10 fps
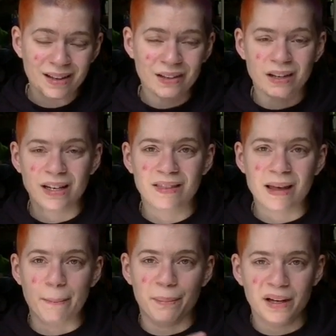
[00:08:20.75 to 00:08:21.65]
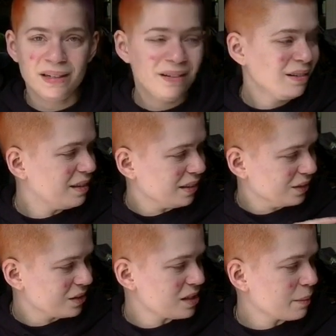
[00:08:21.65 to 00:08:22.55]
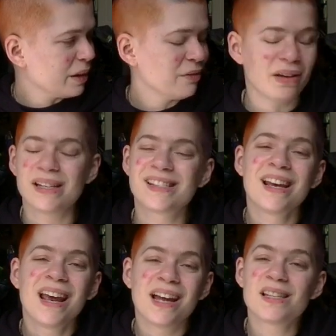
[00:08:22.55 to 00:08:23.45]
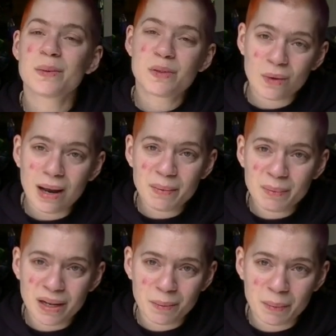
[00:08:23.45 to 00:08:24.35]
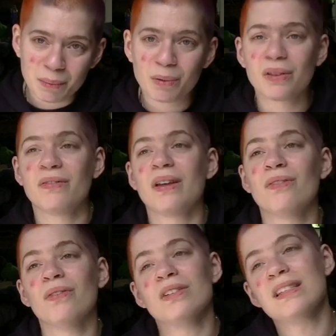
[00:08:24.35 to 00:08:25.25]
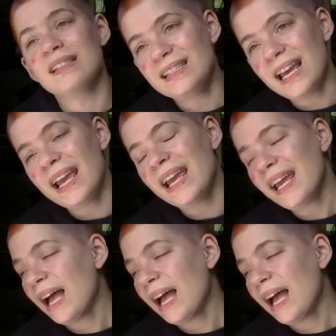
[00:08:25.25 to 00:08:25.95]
you can hit that button that looks like my face and subscribe and become a member of the faithful today.